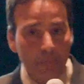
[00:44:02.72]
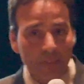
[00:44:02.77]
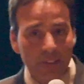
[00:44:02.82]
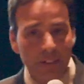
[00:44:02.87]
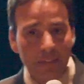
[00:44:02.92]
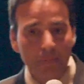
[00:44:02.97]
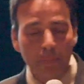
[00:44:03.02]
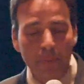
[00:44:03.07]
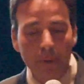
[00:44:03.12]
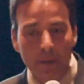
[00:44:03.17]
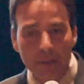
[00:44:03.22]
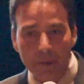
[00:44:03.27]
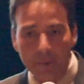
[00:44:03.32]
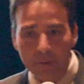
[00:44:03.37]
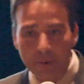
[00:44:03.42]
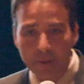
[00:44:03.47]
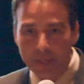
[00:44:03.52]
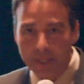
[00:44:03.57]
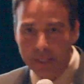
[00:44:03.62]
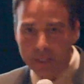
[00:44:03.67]
terms of
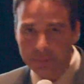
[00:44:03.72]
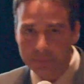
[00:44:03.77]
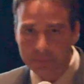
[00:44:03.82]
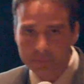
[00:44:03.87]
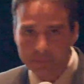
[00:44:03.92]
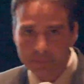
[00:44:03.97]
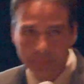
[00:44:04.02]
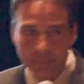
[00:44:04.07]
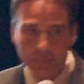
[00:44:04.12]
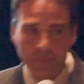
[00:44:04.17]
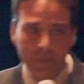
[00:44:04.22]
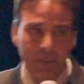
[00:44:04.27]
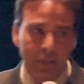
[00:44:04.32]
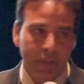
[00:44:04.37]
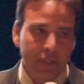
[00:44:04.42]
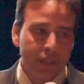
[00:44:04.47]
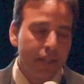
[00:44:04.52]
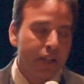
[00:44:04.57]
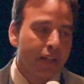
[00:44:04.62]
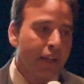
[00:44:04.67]
priority.
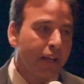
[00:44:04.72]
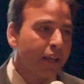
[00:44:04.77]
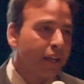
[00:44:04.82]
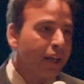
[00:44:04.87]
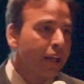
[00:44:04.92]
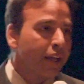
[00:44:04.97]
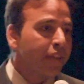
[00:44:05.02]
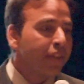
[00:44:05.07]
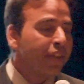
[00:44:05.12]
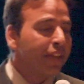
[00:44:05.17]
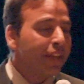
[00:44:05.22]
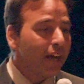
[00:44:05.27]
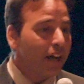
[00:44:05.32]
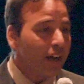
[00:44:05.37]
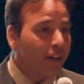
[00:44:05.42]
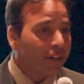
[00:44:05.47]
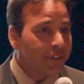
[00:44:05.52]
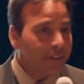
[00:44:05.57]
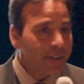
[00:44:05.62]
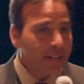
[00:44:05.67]
The
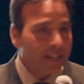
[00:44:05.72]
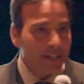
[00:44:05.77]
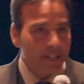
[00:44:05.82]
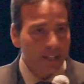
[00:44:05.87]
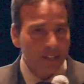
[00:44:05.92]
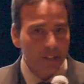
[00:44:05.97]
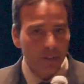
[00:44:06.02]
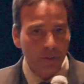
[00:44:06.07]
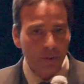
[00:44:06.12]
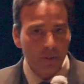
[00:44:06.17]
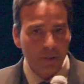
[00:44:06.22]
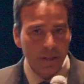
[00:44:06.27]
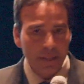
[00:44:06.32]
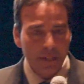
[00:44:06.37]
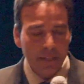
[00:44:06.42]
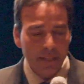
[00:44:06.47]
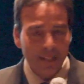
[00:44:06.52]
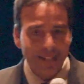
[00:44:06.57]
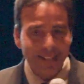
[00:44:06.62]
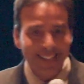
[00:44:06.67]
other
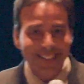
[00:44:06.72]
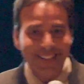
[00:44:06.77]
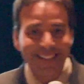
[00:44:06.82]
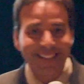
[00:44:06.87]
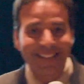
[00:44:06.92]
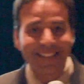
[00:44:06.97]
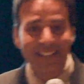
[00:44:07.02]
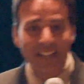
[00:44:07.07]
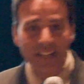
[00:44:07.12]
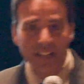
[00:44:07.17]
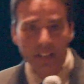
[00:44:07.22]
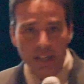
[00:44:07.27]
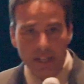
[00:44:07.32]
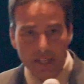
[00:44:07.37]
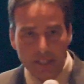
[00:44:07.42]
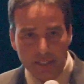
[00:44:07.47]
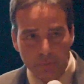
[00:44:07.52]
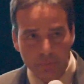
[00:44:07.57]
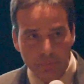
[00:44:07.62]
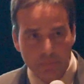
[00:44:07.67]
category is
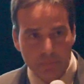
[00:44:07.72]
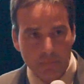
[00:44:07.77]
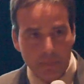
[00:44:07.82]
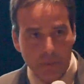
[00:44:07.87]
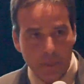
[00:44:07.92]
deadline.